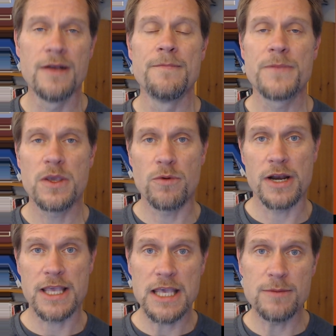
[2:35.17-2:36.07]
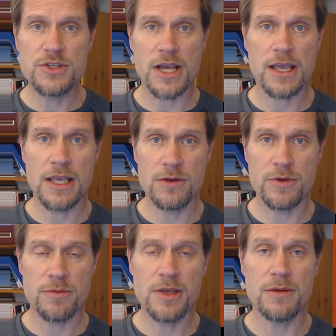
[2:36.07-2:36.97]
You want to keep checking in with
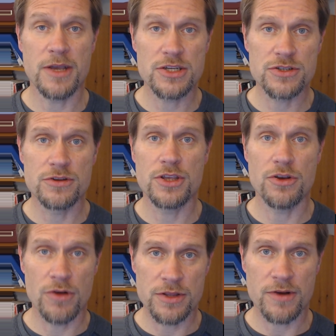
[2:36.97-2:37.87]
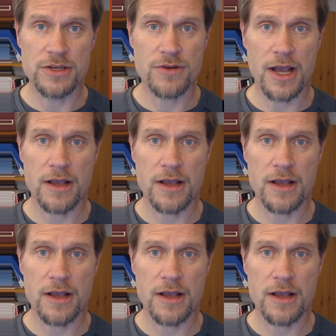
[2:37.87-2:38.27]
me to make sure that you're on the right track.